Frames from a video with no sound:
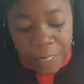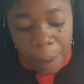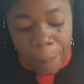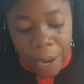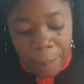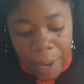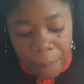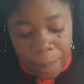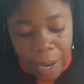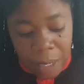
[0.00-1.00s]
pack my
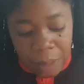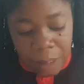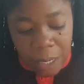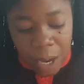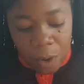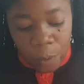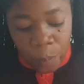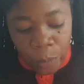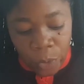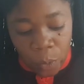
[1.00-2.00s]
bags now.
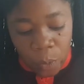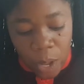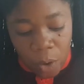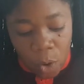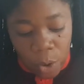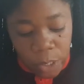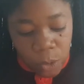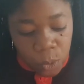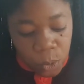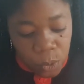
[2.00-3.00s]
We are going
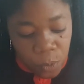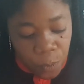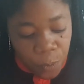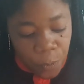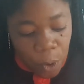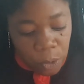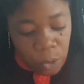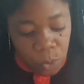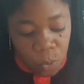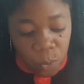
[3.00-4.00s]
to
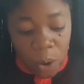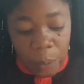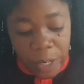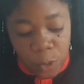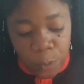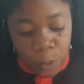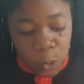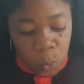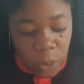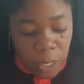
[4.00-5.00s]
Fort
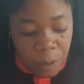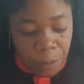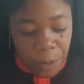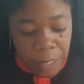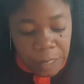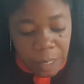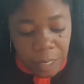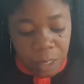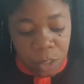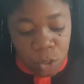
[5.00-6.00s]
William first
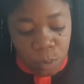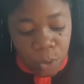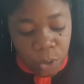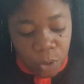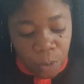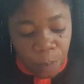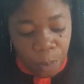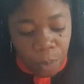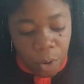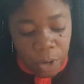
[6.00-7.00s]
thing
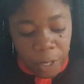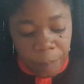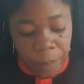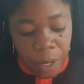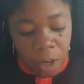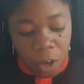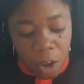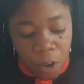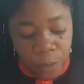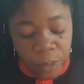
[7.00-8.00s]
tomorrow morning.
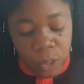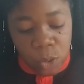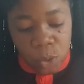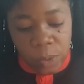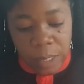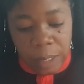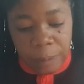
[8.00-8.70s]
Love, Susan.